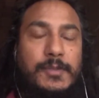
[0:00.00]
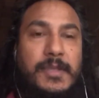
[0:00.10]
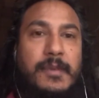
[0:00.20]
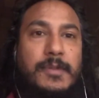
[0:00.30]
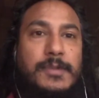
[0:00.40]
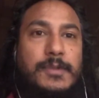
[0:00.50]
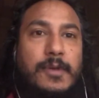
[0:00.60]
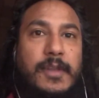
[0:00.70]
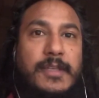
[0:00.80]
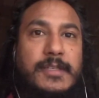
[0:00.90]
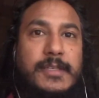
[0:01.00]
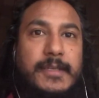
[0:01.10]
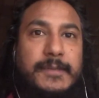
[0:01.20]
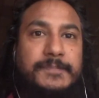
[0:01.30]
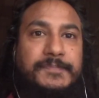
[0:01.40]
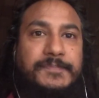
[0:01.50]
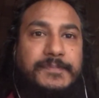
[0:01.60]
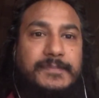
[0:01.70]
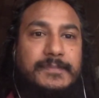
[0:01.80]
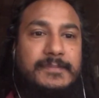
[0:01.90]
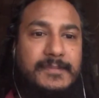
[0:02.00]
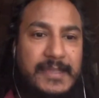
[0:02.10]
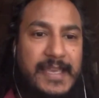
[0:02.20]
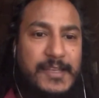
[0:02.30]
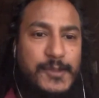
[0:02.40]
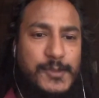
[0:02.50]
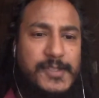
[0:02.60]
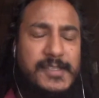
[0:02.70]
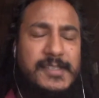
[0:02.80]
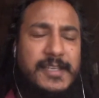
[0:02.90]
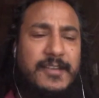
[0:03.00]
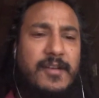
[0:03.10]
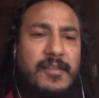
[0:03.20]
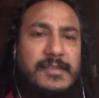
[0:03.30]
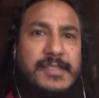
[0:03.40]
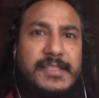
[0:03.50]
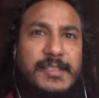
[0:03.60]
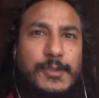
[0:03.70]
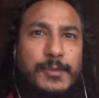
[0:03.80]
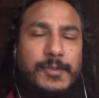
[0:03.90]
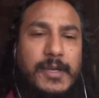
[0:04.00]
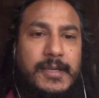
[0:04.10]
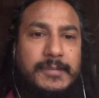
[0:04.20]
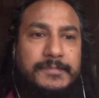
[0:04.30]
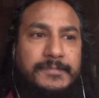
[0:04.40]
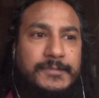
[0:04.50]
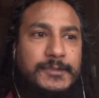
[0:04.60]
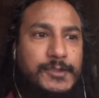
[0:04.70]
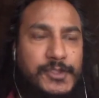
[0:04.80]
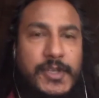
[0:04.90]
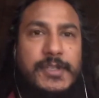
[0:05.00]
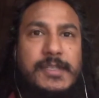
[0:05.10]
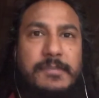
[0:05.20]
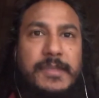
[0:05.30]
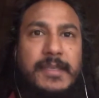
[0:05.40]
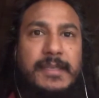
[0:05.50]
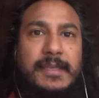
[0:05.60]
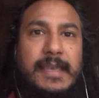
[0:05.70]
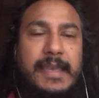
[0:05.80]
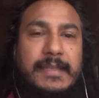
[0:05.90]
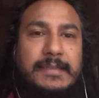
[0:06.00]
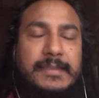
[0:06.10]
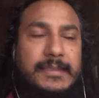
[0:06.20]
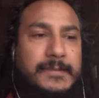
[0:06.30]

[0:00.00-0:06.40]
be able to connect and use this technology to share something and